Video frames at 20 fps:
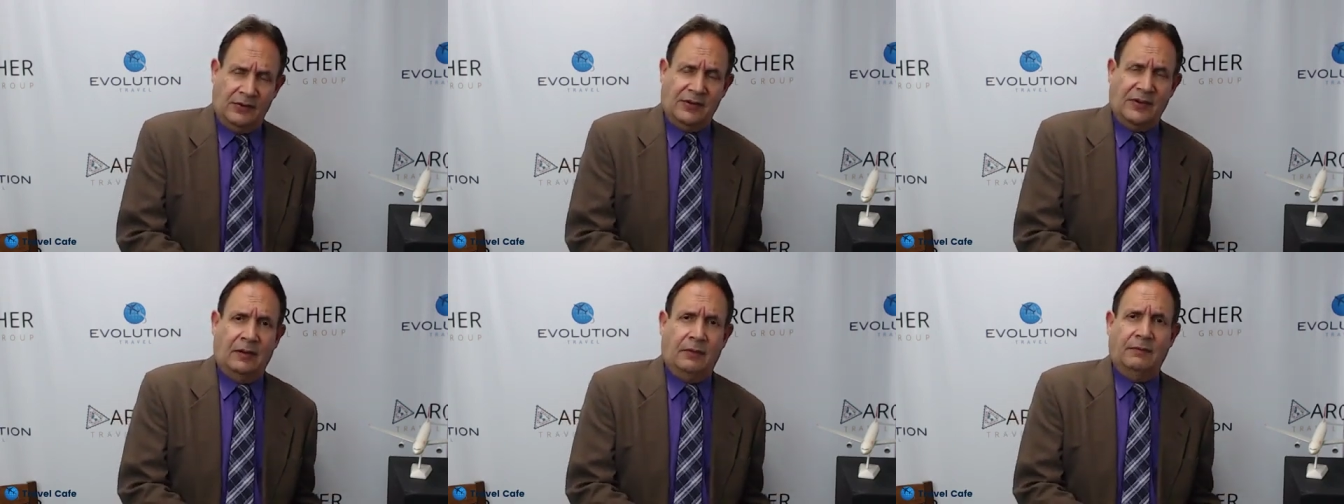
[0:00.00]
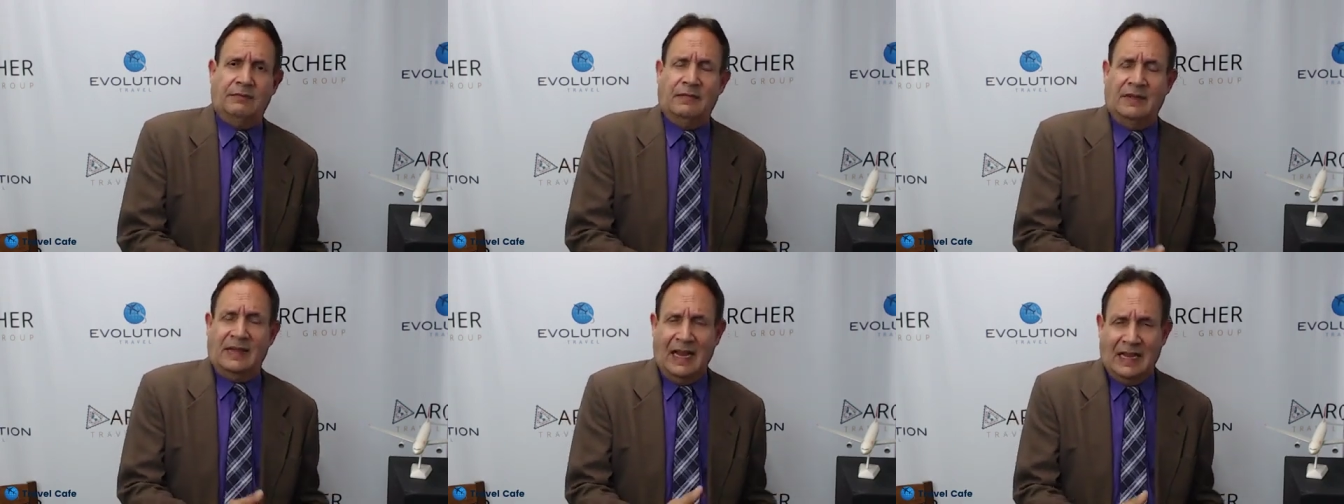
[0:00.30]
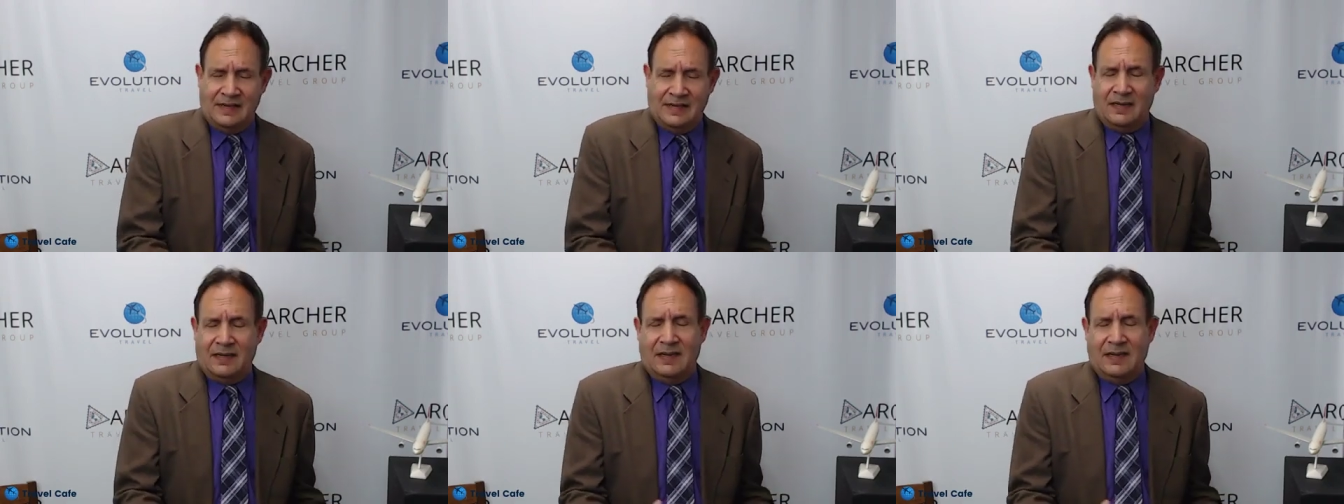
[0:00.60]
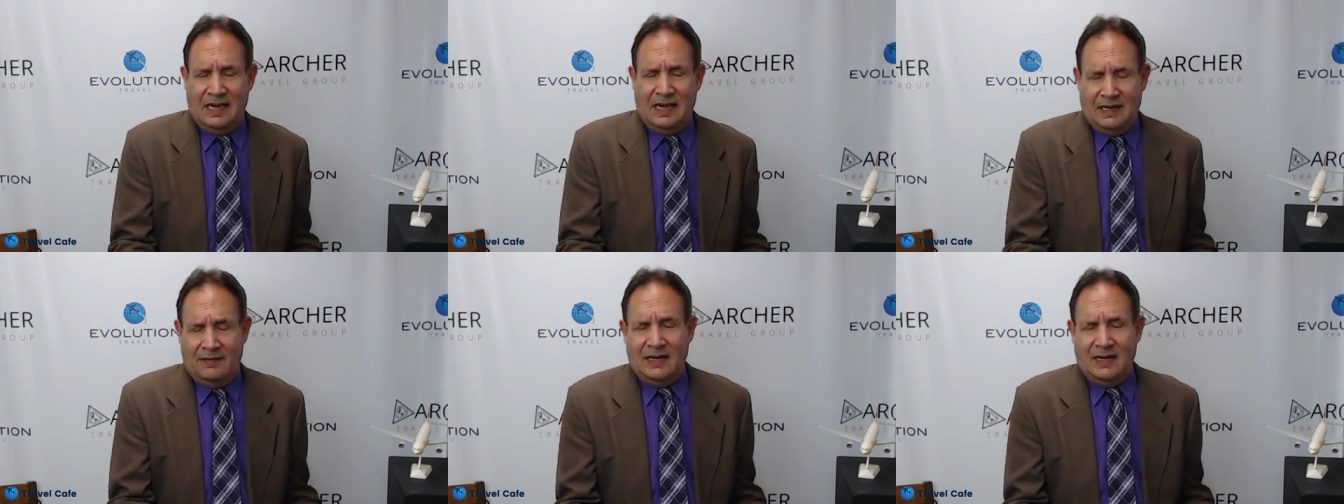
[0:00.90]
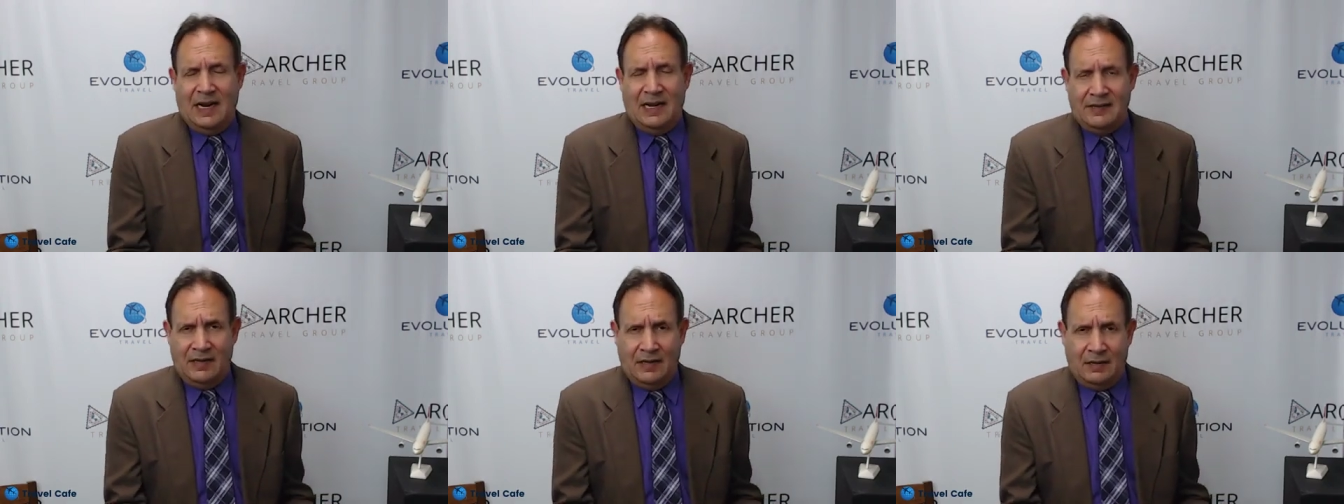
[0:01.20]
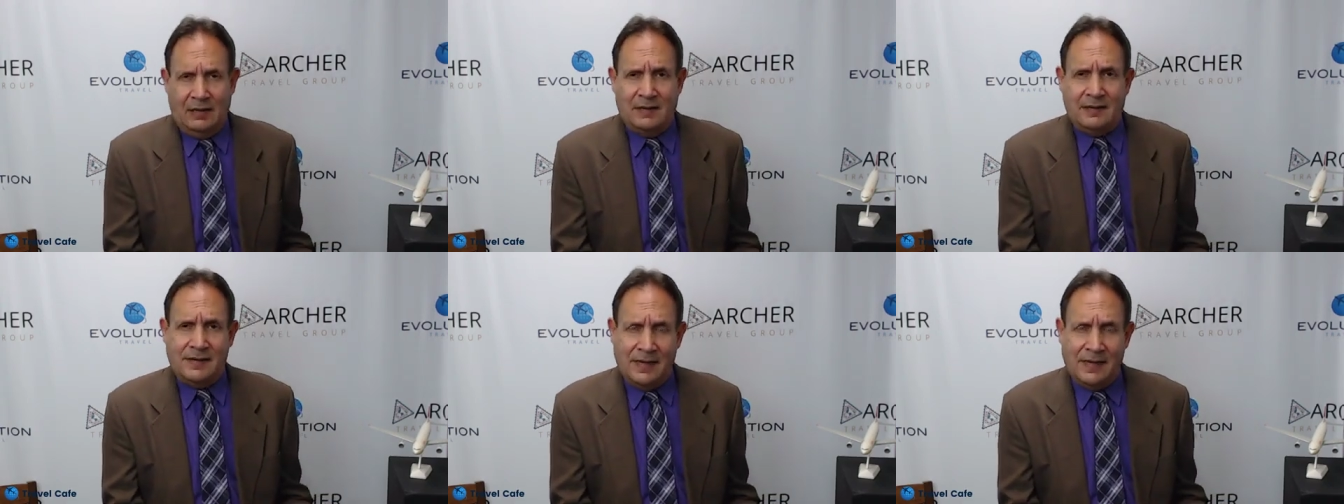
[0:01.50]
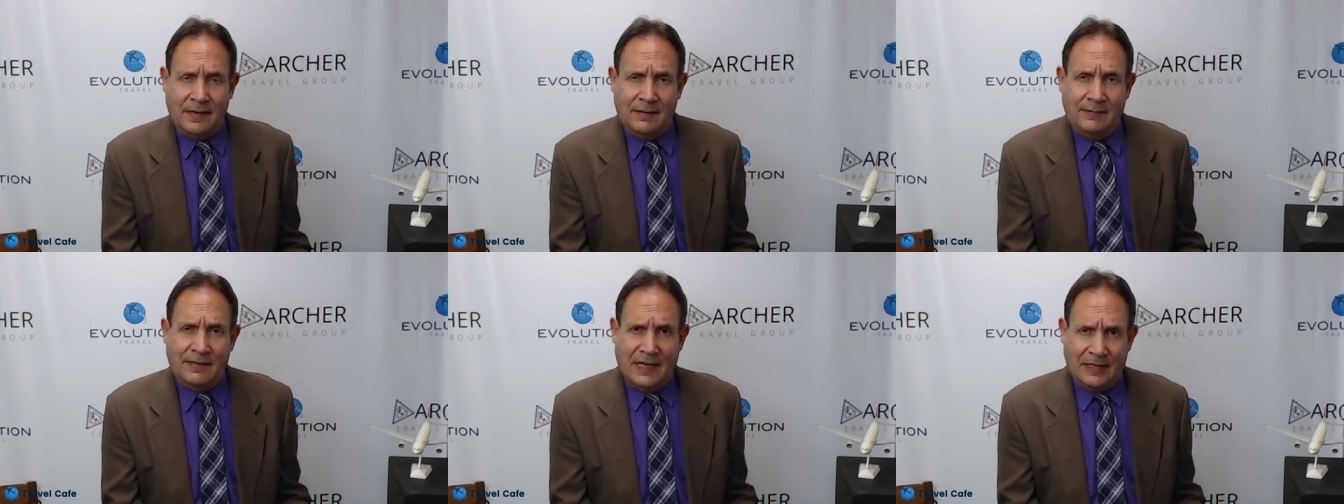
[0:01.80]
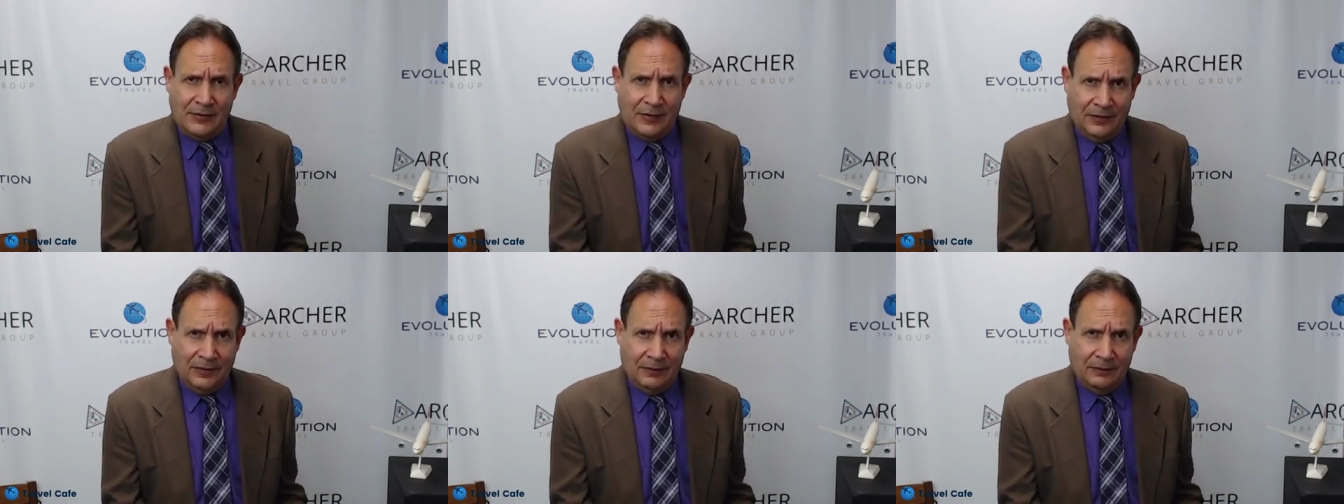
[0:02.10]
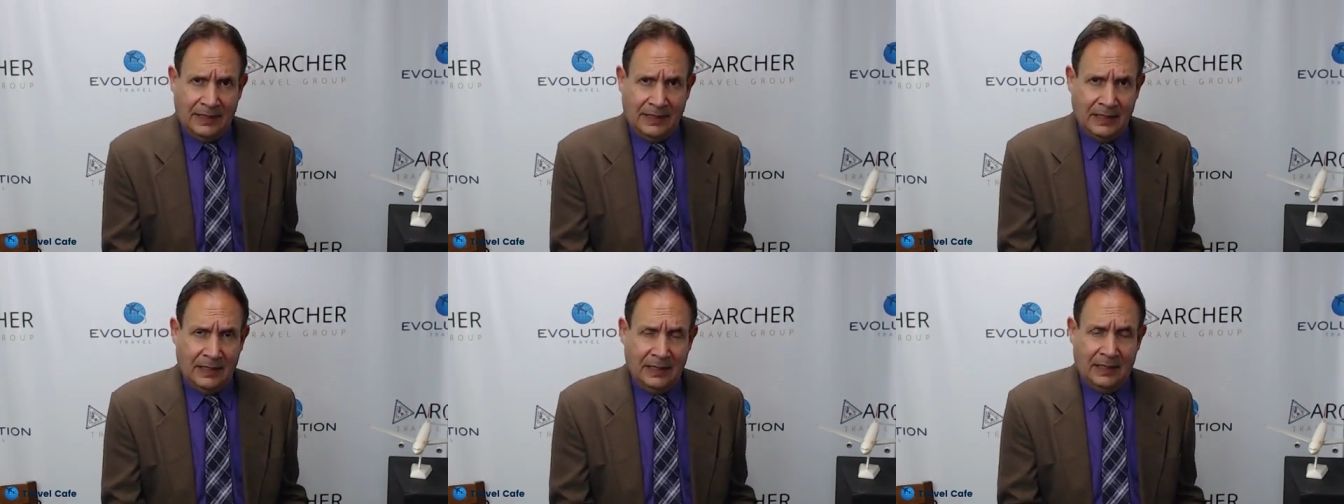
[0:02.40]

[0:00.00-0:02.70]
So that's kind of a nice little incentive that they're doing.